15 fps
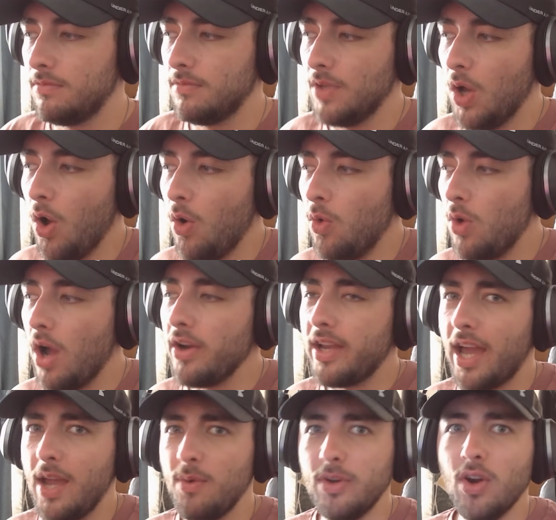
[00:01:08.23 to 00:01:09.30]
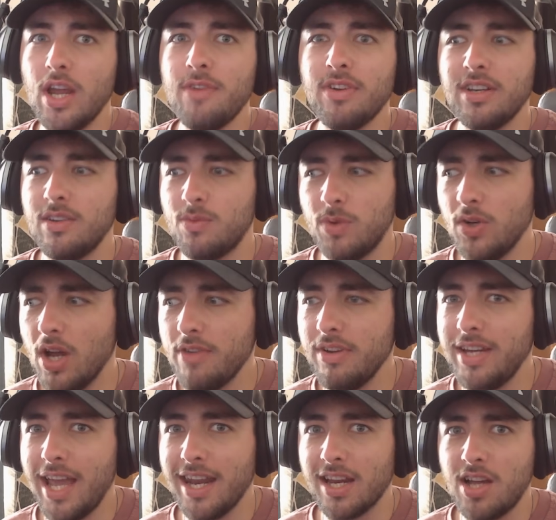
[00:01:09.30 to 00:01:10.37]
Oh, okay. We're not even
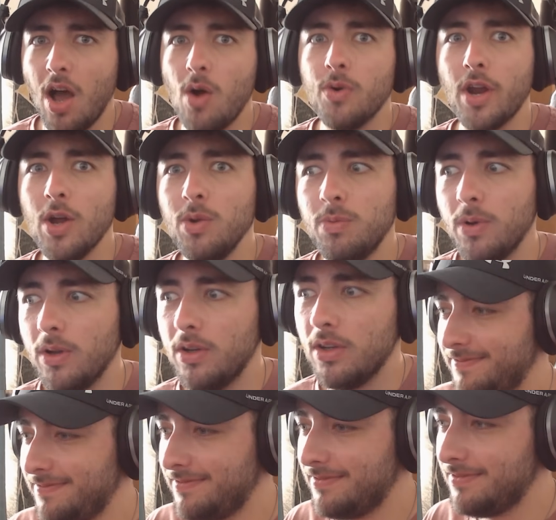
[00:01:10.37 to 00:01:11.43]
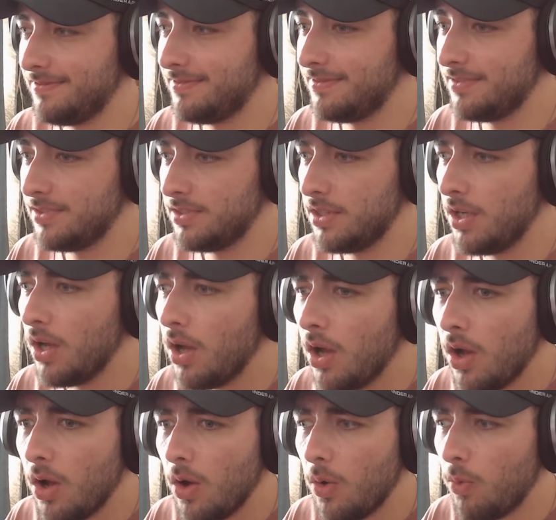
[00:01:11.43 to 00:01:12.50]
getting a cold open.
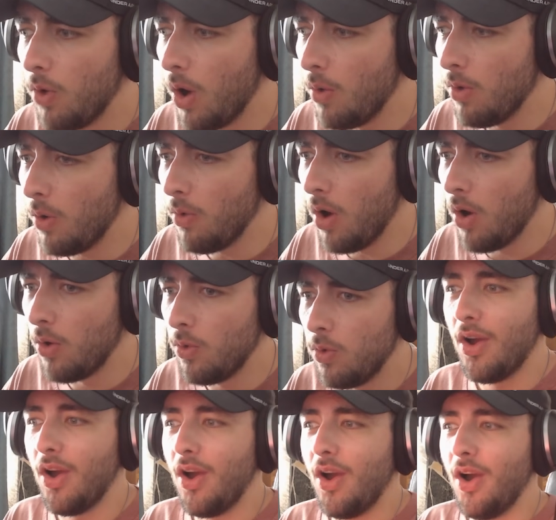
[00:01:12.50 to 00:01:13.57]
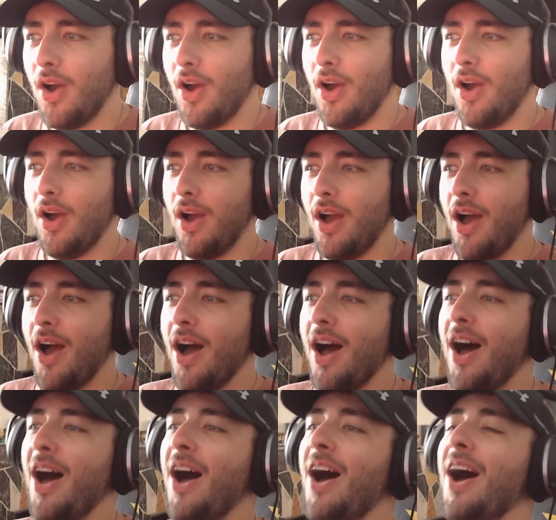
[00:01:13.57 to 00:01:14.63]
Whoa, whoa, whoa.
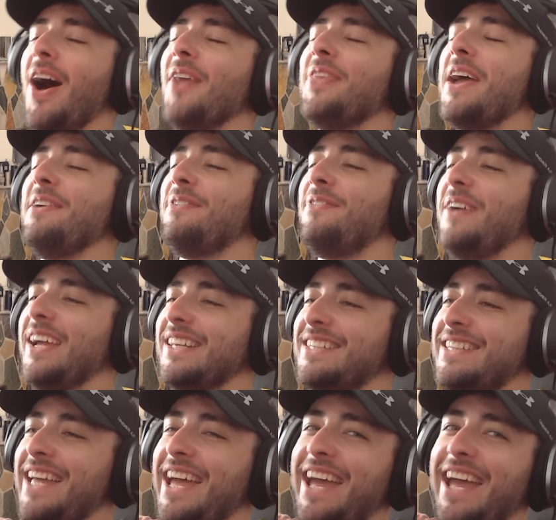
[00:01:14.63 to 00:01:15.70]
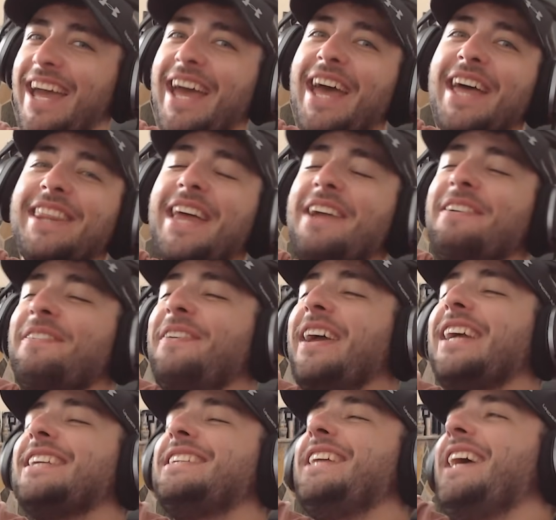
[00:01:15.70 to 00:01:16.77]
Oh, they fixed it. They
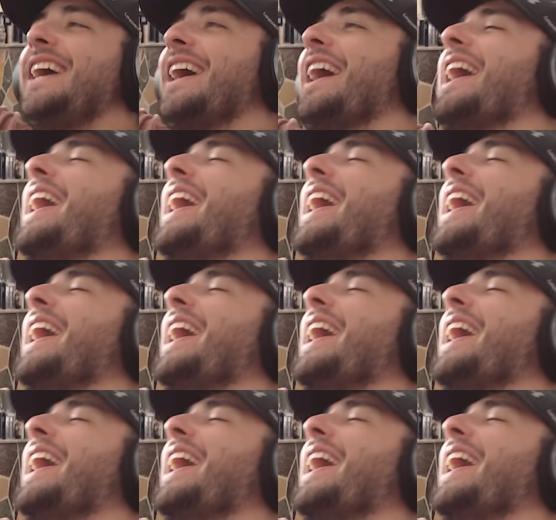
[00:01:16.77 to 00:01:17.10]
fixed it.